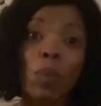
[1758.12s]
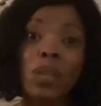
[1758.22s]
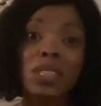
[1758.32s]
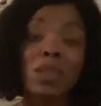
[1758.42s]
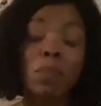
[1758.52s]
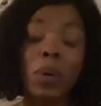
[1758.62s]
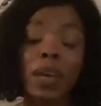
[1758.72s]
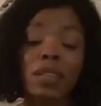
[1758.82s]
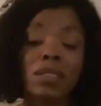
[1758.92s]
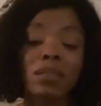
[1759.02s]
what's the
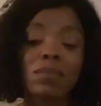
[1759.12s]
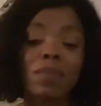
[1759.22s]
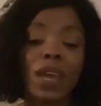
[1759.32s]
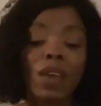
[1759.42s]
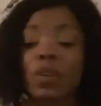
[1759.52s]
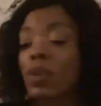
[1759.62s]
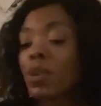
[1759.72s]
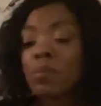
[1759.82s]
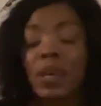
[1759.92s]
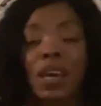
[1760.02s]
point?
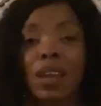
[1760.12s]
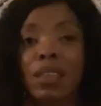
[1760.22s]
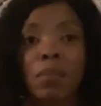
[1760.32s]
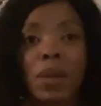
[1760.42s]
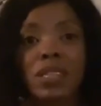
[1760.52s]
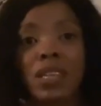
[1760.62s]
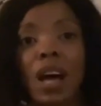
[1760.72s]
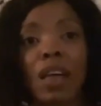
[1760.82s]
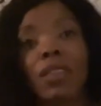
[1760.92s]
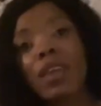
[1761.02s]
You could be getting the
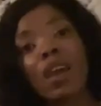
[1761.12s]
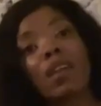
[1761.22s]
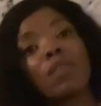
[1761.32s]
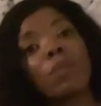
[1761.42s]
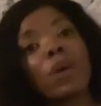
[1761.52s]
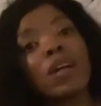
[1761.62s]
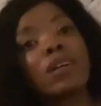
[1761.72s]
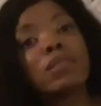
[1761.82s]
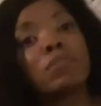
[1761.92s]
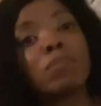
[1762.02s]
best healthcare in the
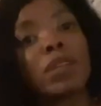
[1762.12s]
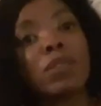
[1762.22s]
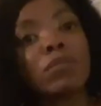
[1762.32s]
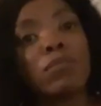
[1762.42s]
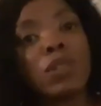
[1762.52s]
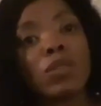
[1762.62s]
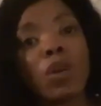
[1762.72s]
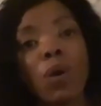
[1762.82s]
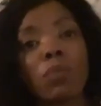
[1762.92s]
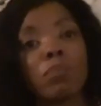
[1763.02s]
world, but
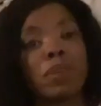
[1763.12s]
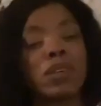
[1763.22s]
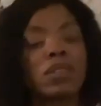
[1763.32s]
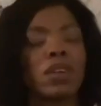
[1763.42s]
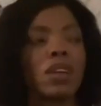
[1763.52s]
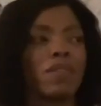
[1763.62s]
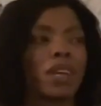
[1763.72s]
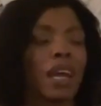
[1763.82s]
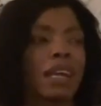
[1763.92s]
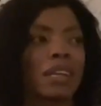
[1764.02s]
you don't, because you're
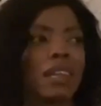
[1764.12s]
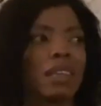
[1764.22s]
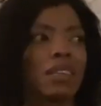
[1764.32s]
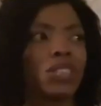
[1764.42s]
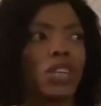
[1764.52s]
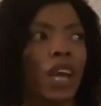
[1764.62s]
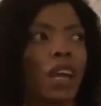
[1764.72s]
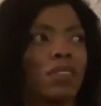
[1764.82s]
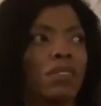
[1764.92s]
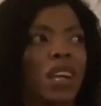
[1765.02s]
living like nothing's
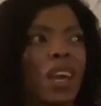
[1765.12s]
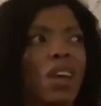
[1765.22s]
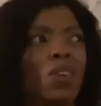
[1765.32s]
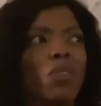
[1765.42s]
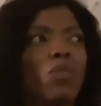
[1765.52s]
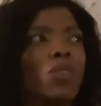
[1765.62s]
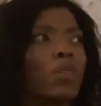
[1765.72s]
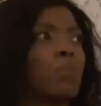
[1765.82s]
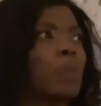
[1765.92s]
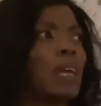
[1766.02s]
changed. You
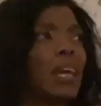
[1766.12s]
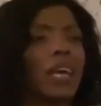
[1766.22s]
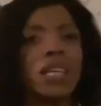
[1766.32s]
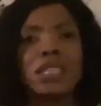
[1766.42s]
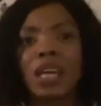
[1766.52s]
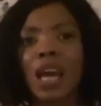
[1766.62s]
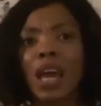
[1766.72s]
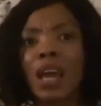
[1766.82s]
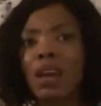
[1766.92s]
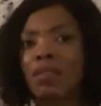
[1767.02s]
could be
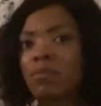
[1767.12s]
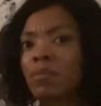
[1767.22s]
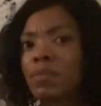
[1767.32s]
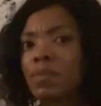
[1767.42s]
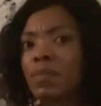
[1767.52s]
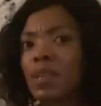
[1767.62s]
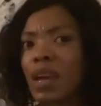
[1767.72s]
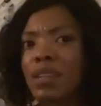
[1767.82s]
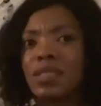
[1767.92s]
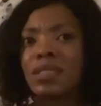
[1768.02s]
eating
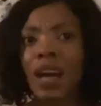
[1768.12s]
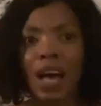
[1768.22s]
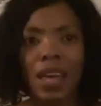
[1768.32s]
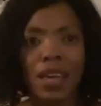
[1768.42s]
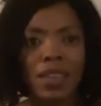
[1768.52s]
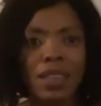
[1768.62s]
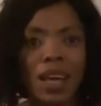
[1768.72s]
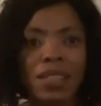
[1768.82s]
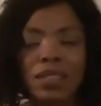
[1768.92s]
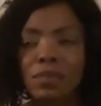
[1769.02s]
a diet
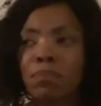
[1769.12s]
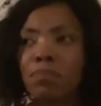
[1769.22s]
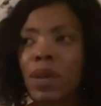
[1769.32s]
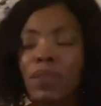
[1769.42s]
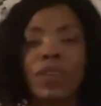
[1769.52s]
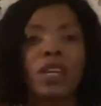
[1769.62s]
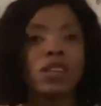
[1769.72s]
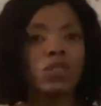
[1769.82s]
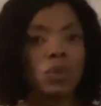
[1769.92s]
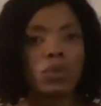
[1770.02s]
that's
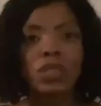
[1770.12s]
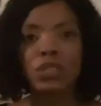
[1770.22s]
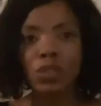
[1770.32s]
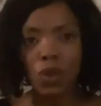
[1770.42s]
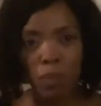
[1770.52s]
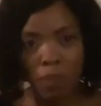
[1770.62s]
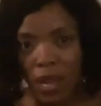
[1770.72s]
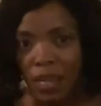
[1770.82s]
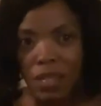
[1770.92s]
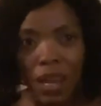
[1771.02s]
perfectly suited to your
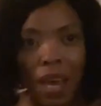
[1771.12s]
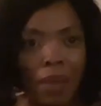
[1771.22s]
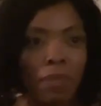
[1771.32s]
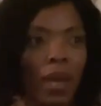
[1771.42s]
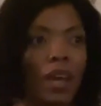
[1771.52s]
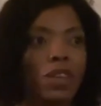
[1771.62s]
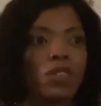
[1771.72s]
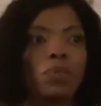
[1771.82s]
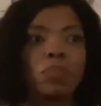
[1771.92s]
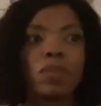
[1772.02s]
blood type
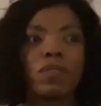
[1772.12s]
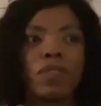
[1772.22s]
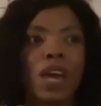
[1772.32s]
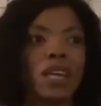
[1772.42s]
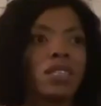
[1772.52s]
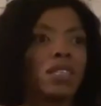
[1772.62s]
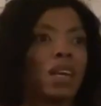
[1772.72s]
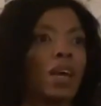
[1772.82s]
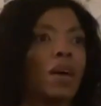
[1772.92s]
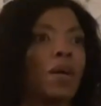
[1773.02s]
to
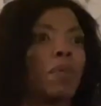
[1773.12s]
prevent